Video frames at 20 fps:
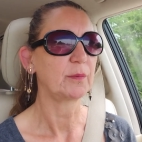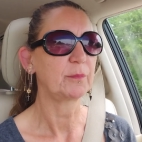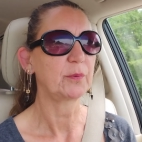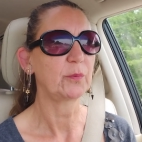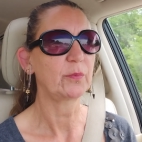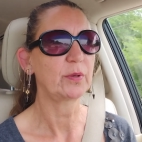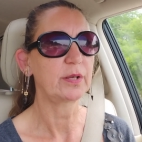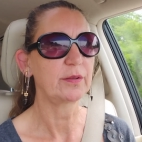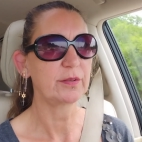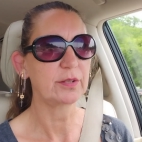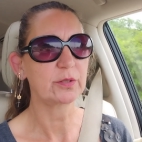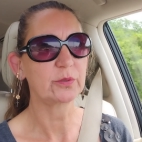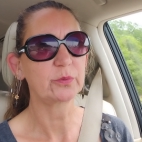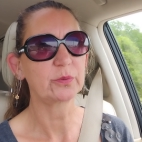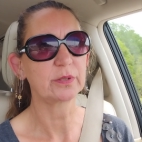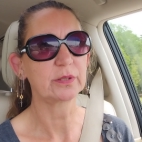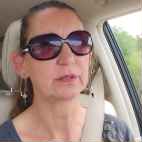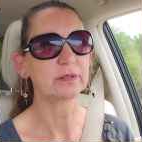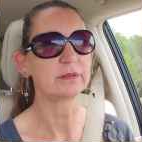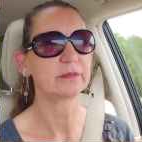but one of the
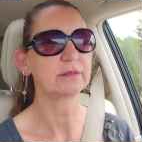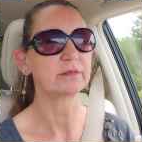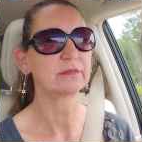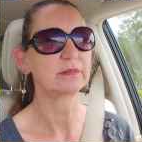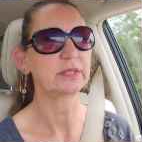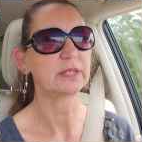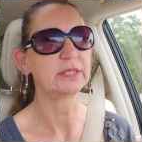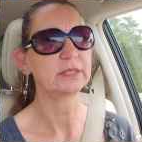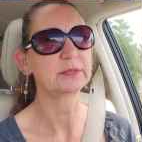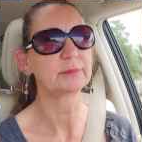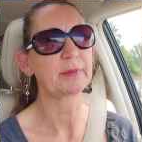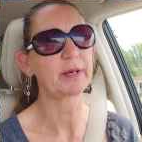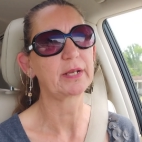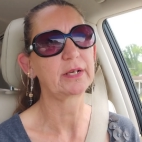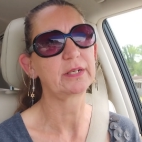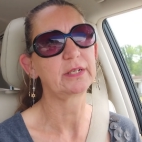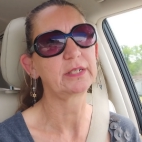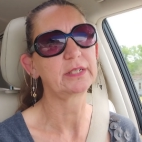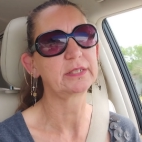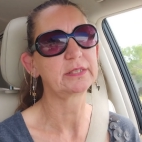cool things about
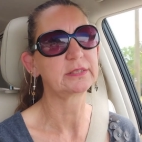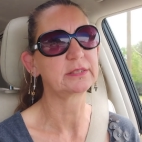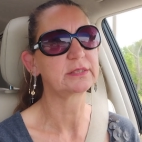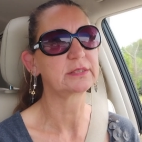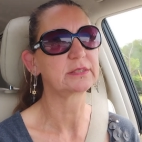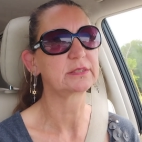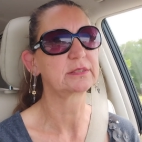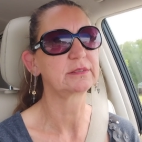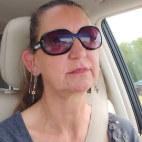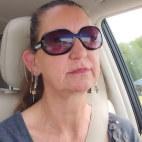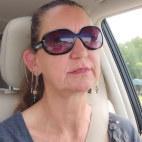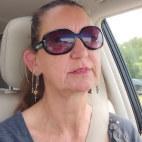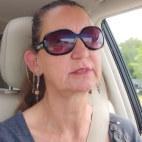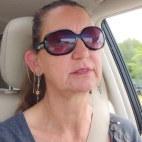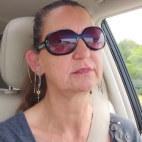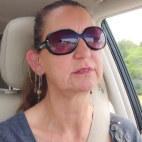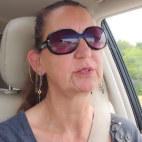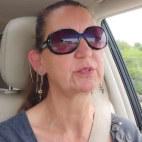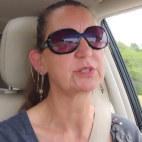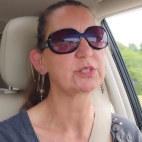it is
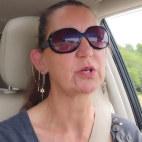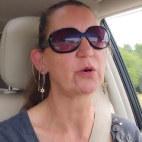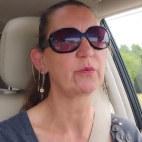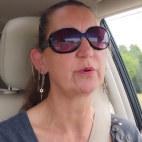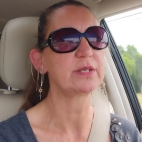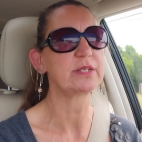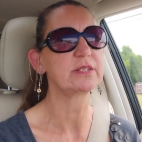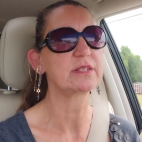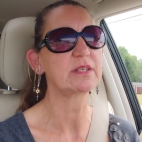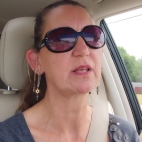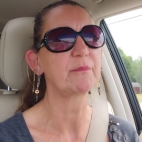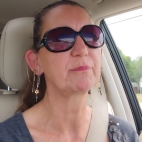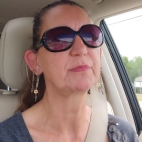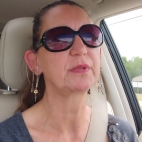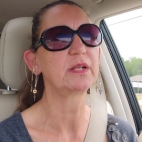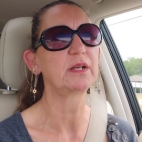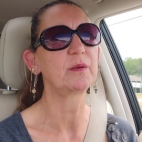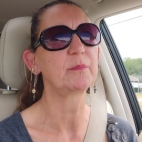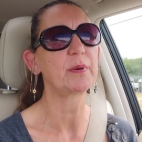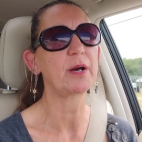there's always
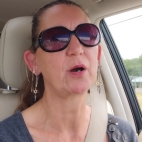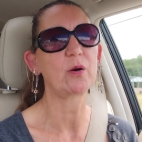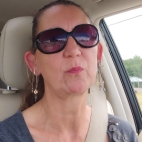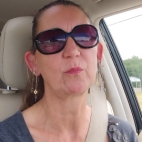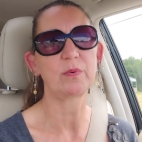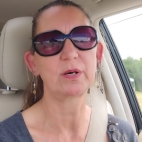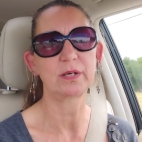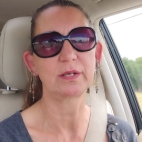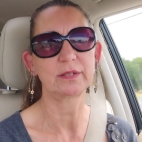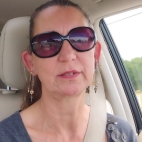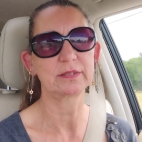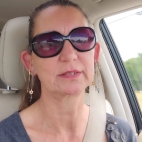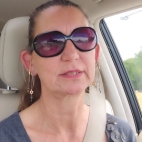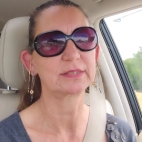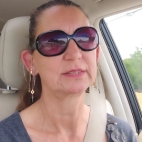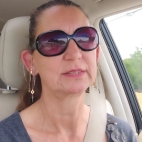something about Mark